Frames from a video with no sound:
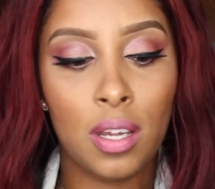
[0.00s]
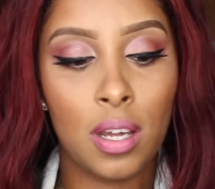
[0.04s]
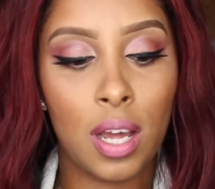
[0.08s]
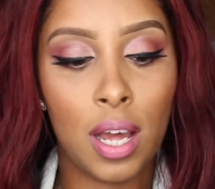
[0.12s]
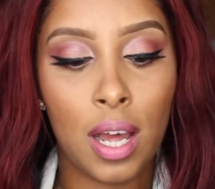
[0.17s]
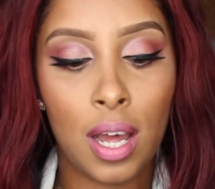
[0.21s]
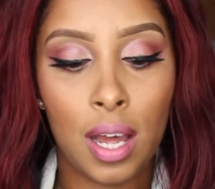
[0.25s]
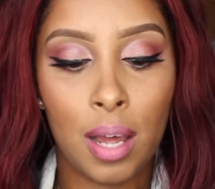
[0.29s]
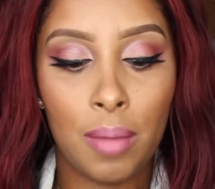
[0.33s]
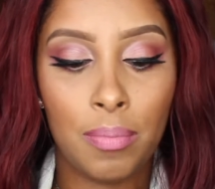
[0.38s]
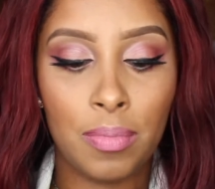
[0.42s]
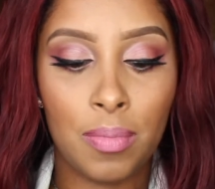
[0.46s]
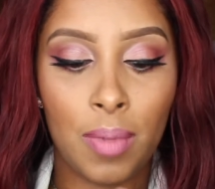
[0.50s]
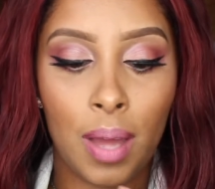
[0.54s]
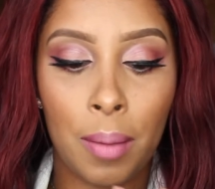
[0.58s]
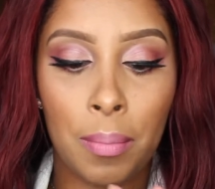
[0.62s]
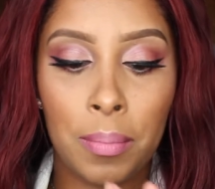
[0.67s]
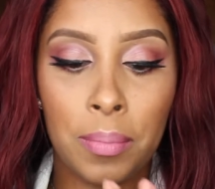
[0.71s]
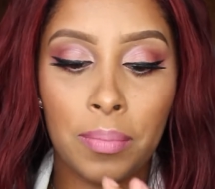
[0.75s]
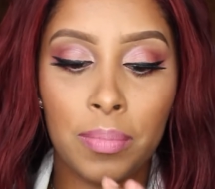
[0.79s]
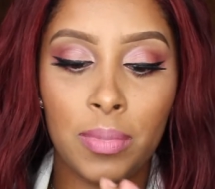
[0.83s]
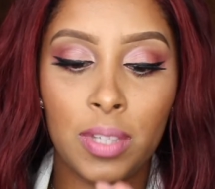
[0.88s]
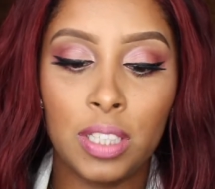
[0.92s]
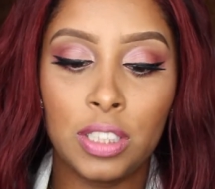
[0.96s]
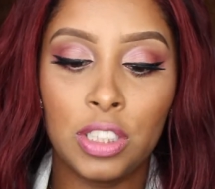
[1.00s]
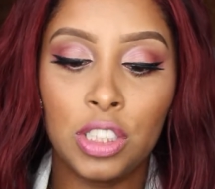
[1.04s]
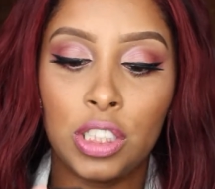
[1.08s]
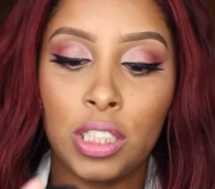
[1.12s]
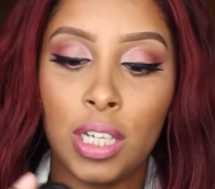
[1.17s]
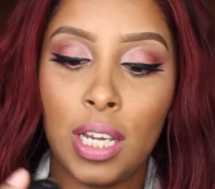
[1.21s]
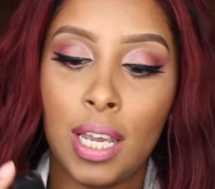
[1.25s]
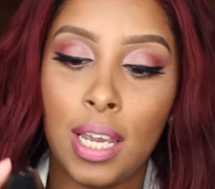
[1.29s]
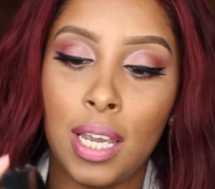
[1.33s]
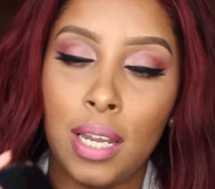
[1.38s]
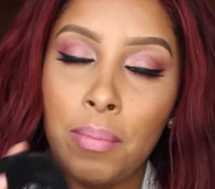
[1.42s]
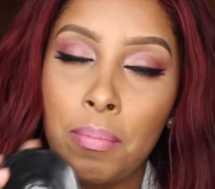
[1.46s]
I'm in the
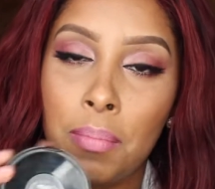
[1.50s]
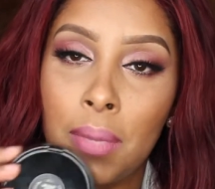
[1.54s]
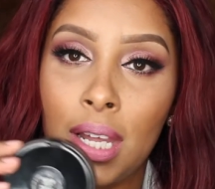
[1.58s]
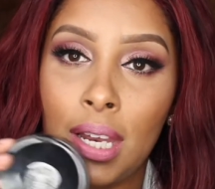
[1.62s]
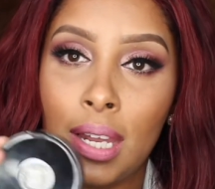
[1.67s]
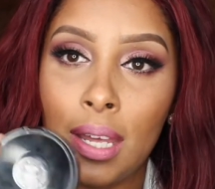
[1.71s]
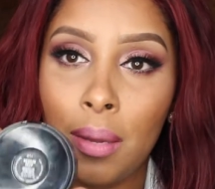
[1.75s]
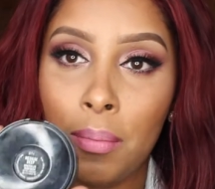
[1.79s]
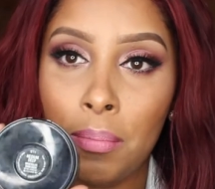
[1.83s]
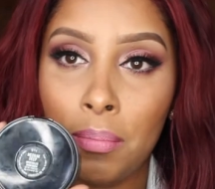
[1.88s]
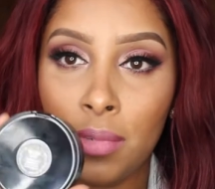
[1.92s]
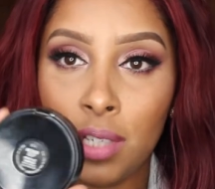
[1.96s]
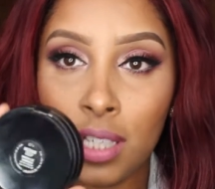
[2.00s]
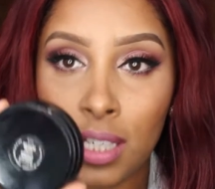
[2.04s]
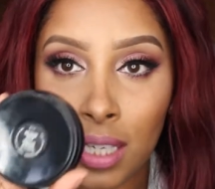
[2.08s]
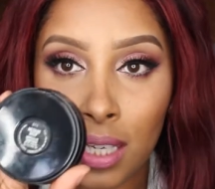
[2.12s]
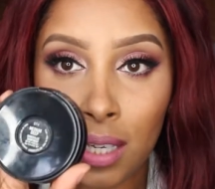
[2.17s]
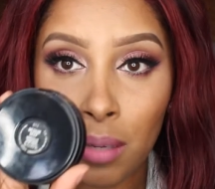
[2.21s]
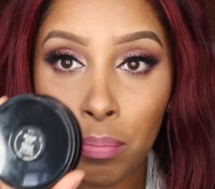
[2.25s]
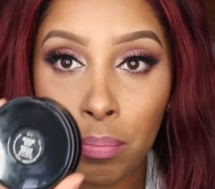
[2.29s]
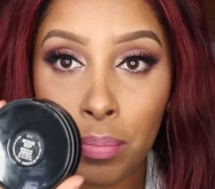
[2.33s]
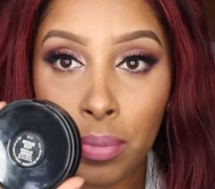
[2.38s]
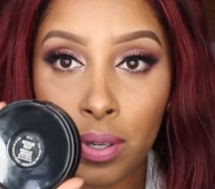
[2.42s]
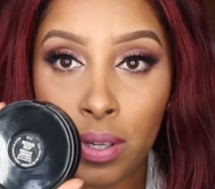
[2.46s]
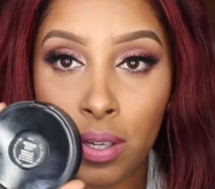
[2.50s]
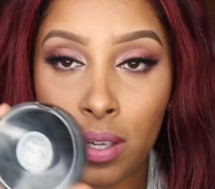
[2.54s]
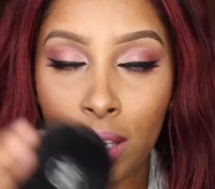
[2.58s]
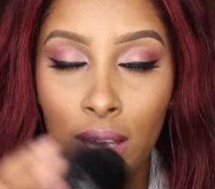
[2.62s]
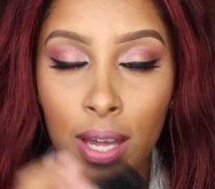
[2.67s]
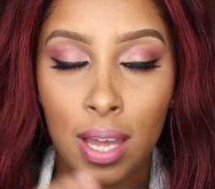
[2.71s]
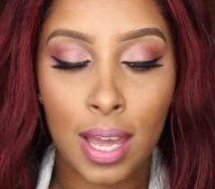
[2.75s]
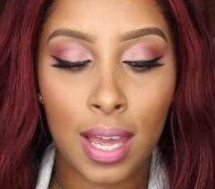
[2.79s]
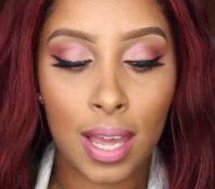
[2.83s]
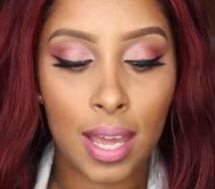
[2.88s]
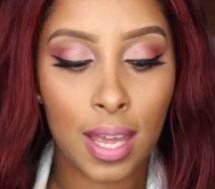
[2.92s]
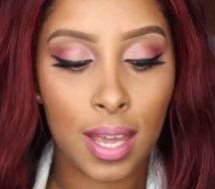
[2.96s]
shade medium deep,
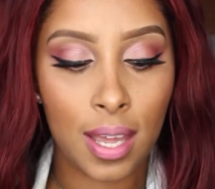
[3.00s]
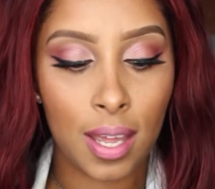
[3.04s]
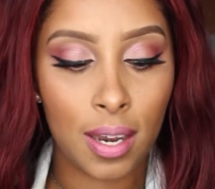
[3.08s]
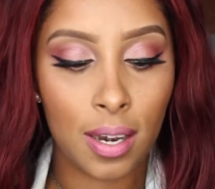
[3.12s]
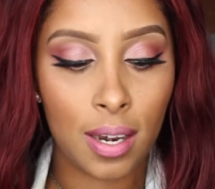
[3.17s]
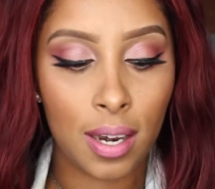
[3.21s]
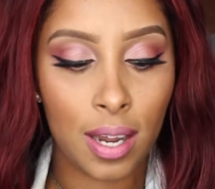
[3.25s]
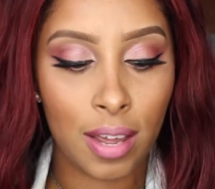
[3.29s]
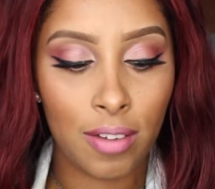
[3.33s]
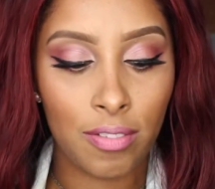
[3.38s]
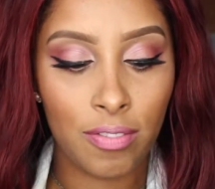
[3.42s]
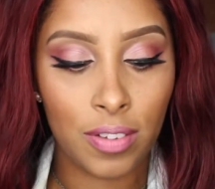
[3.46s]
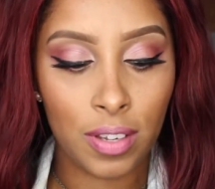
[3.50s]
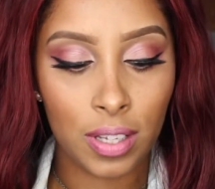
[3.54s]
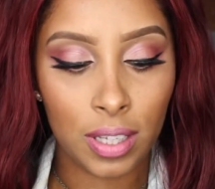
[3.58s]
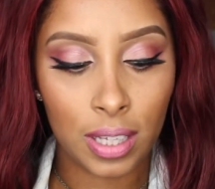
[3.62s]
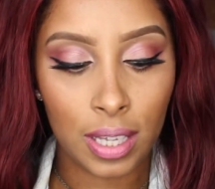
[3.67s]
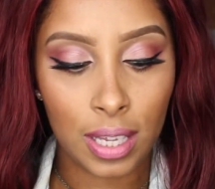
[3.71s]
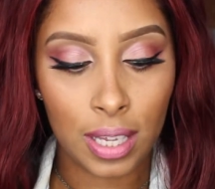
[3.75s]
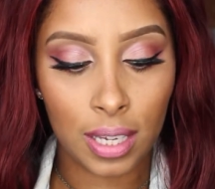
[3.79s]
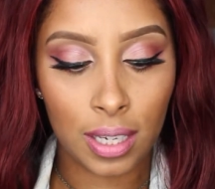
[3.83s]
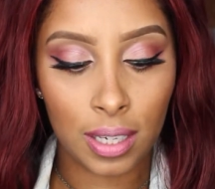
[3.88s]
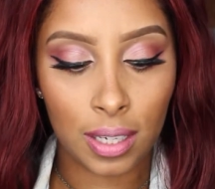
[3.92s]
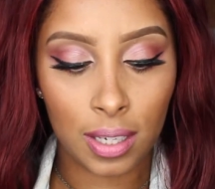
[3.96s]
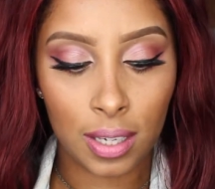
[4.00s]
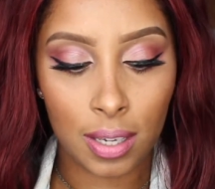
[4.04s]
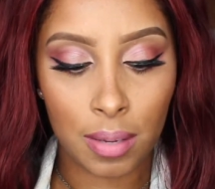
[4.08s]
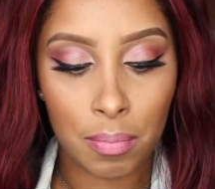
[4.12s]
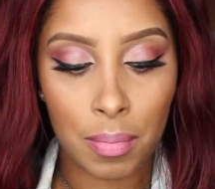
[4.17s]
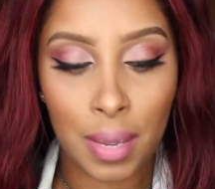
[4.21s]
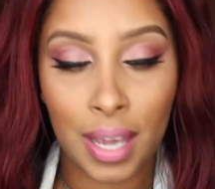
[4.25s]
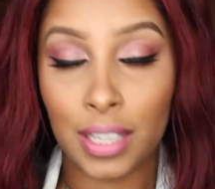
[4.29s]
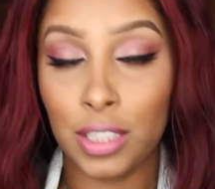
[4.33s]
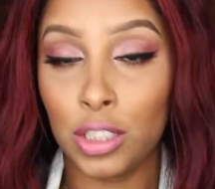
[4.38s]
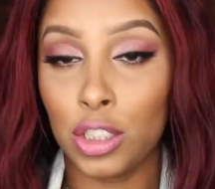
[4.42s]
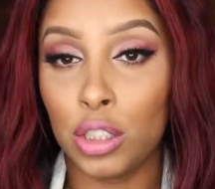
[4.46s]
and I feel like it
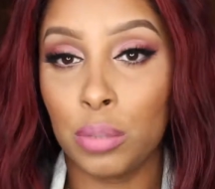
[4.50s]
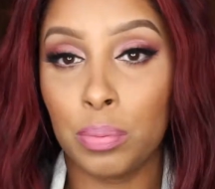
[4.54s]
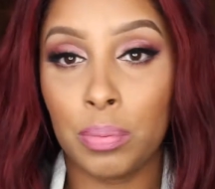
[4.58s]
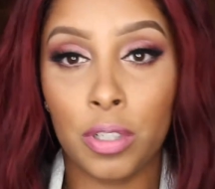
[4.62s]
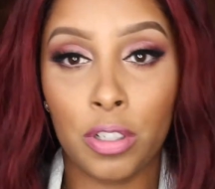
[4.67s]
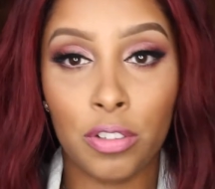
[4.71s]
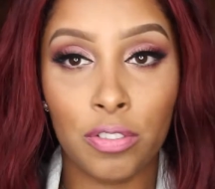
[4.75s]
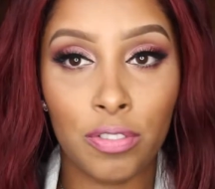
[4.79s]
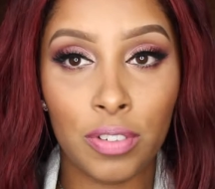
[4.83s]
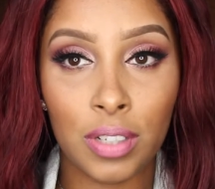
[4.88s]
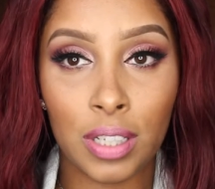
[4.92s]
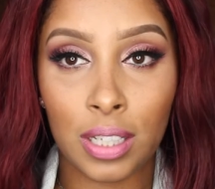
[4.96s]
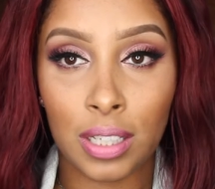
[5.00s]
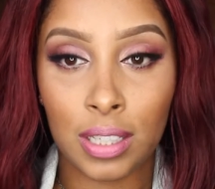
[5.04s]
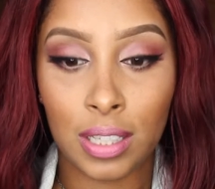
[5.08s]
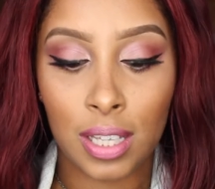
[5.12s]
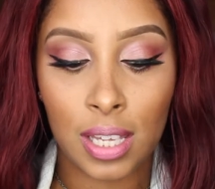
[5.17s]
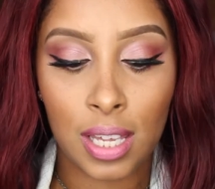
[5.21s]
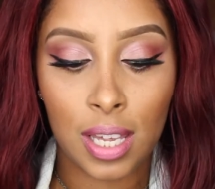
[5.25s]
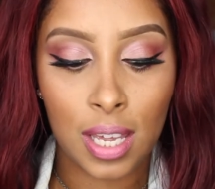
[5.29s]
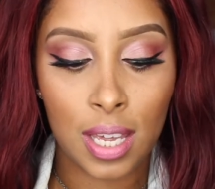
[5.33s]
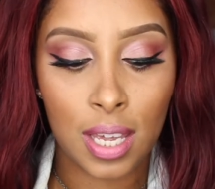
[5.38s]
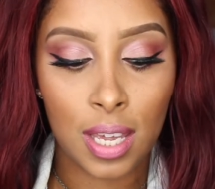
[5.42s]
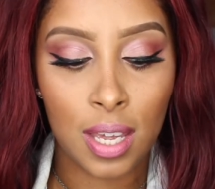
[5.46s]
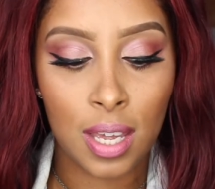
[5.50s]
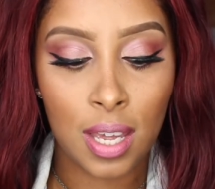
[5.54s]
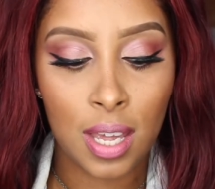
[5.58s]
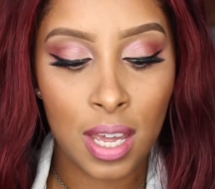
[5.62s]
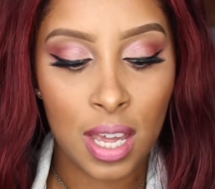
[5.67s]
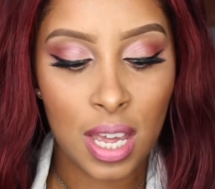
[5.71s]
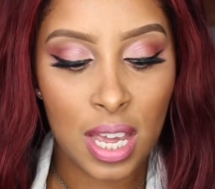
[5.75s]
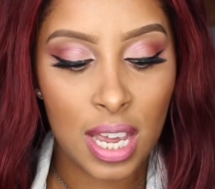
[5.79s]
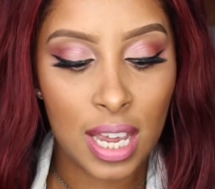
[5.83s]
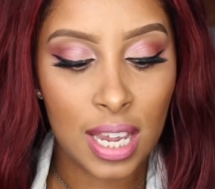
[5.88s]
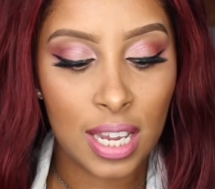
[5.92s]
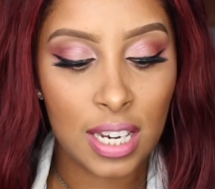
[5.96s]
matches perfectly.
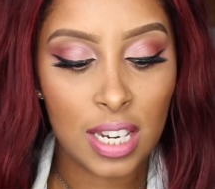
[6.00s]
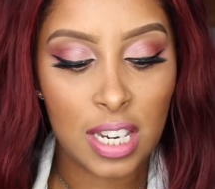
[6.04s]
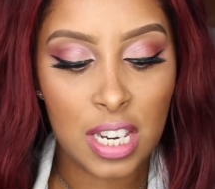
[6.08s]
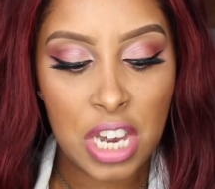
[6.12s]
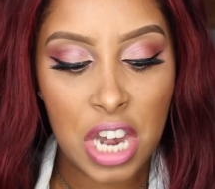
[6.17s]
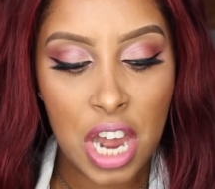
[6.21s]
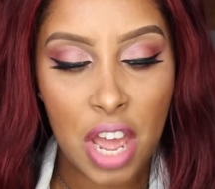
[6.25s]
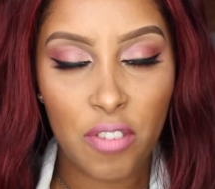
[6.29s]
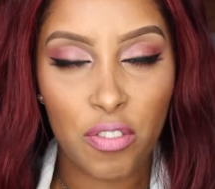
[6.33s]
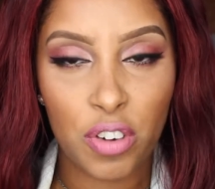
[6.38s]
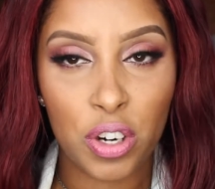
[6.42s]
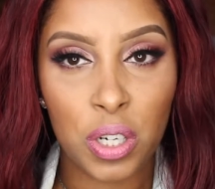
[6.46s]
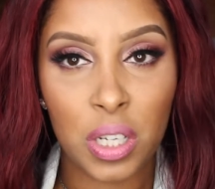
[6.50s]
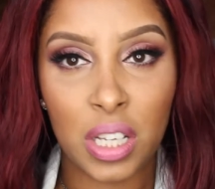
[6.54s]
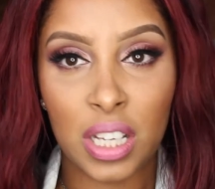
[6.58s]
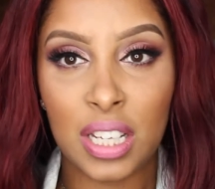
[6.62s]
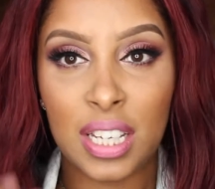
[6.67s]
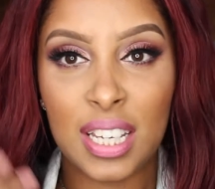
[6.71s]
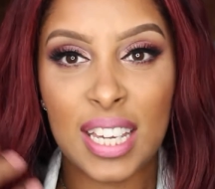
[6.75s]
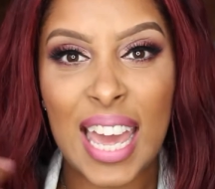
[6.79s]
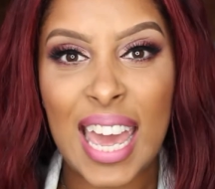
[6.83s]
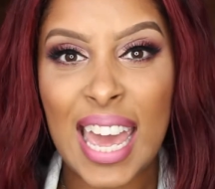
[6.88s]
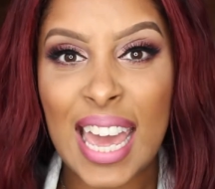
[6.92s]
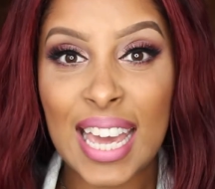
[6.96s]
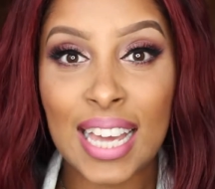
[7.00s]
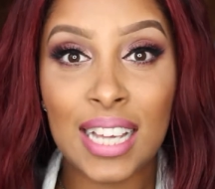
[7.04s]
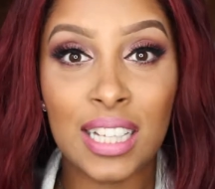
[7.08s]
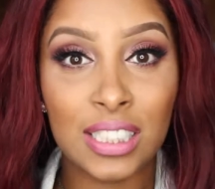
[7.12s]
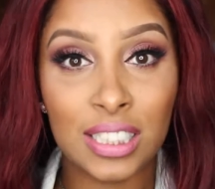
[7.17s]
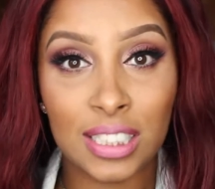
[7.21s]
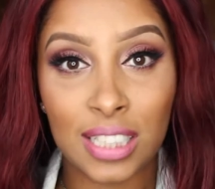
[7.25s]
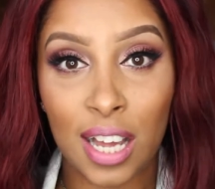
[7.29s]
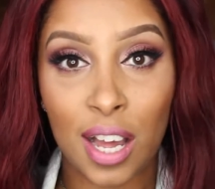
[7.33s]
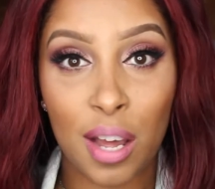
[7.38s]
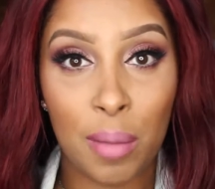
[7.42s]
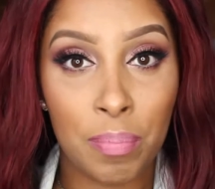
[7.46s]
It never
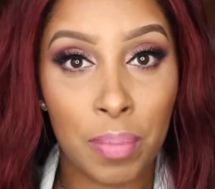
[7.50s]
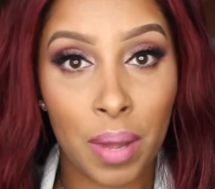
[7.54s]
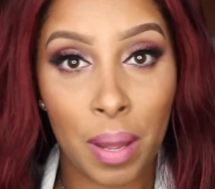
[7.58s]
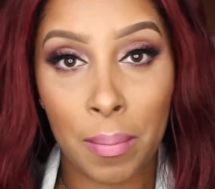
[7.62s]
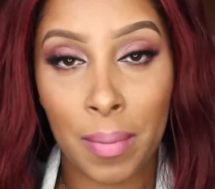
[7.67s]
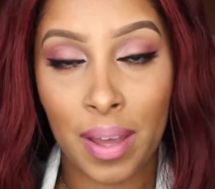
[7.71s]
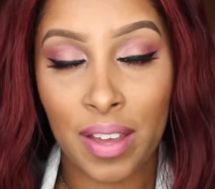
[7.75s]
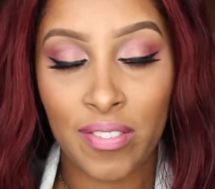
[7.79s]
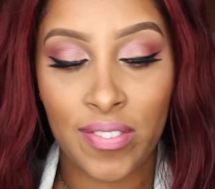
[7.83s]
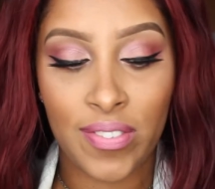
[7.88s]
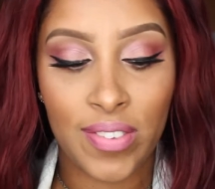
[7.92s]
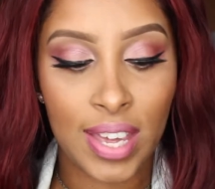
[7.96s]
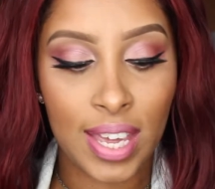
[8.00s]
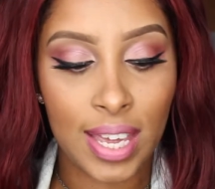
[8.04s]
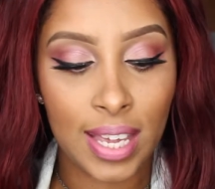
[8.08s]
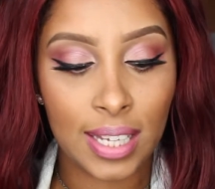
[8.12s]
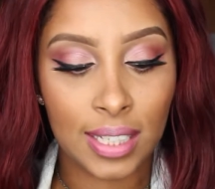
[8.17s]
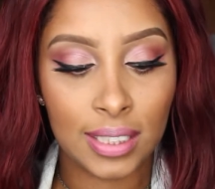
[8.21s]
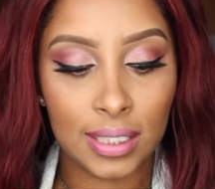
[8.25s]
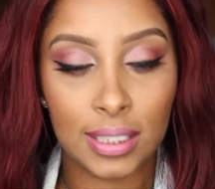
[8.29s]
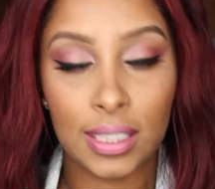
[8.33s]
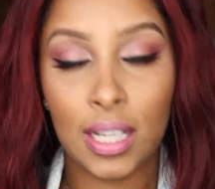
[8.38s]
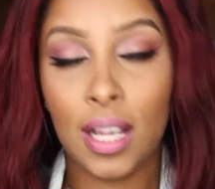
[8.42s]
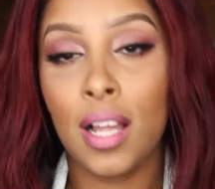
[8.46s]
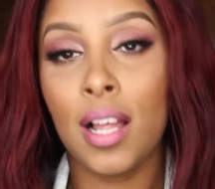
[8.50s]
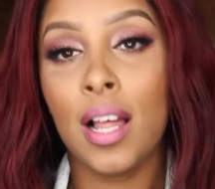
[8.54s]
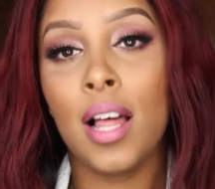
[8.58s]
cakes up on my face.